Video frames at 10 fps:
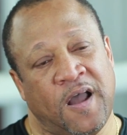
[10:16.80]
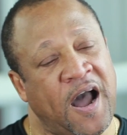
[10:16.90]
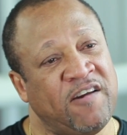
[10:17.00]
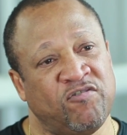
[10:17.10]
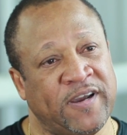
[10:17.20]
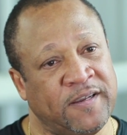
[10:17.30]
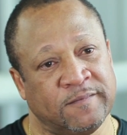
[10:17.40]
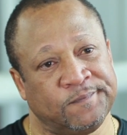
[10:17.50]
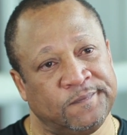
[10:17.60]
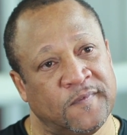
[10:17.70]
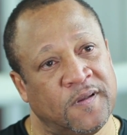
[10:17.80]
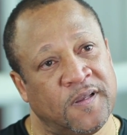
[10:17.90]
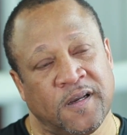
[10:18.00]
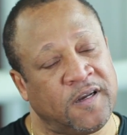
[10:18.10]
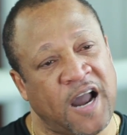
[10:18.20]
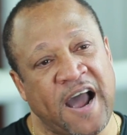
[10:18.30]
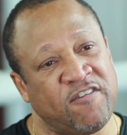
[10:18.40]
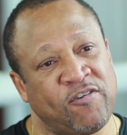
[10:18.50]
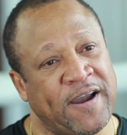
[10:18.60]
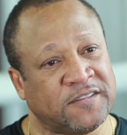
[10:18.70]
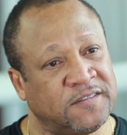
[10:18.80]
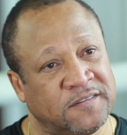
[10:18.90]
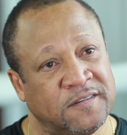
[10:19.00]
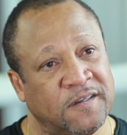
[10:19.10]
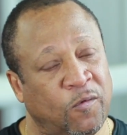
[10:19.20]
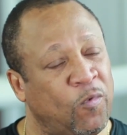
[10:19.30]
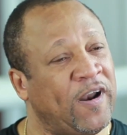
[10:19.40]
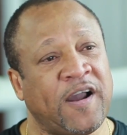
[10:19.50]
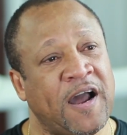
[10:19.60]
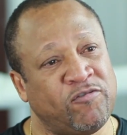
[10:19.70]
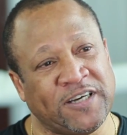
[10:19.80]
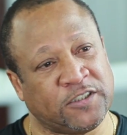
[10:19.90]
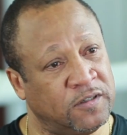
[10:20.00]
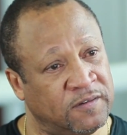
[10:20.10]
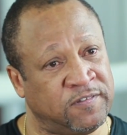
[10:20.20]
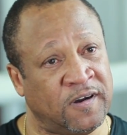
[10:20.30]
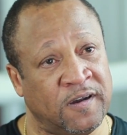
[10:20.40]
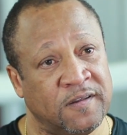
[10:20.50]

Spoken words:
Andre, contracts. What are contracts good for?